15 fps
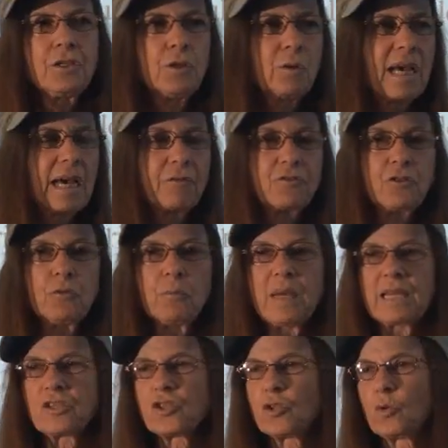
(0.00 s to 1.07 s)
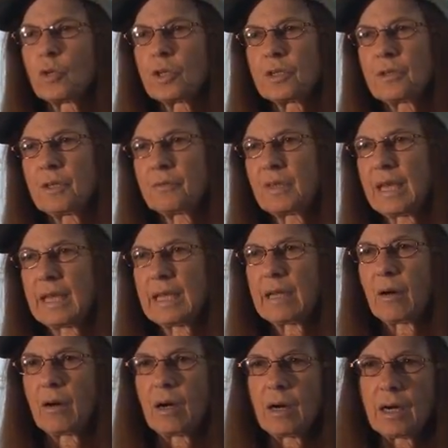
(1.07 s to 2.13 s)
You have to make sure that
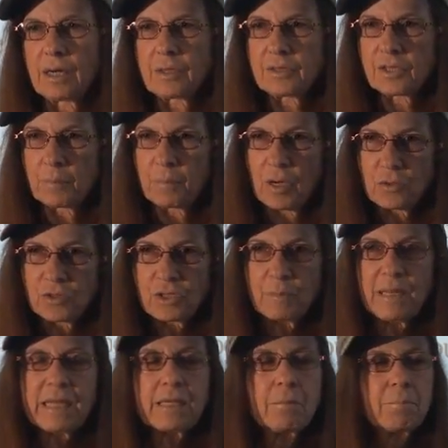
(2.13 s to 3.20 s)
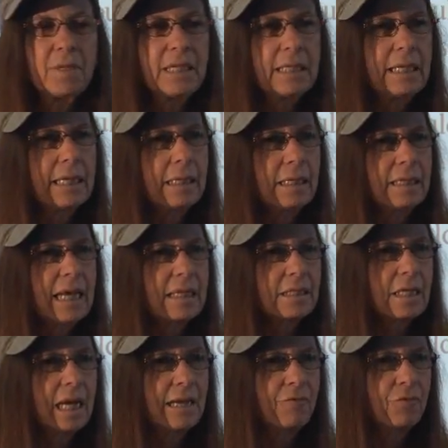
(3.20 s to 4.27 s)
they are supposed to be competing in
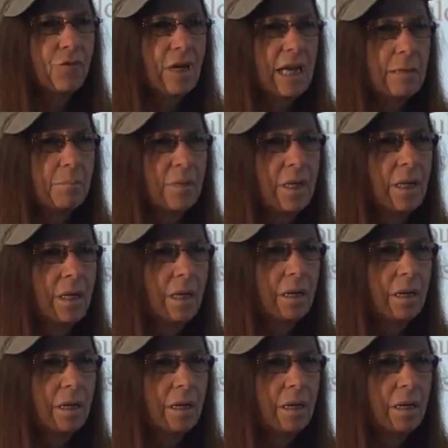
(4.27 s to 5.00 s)
that time frame.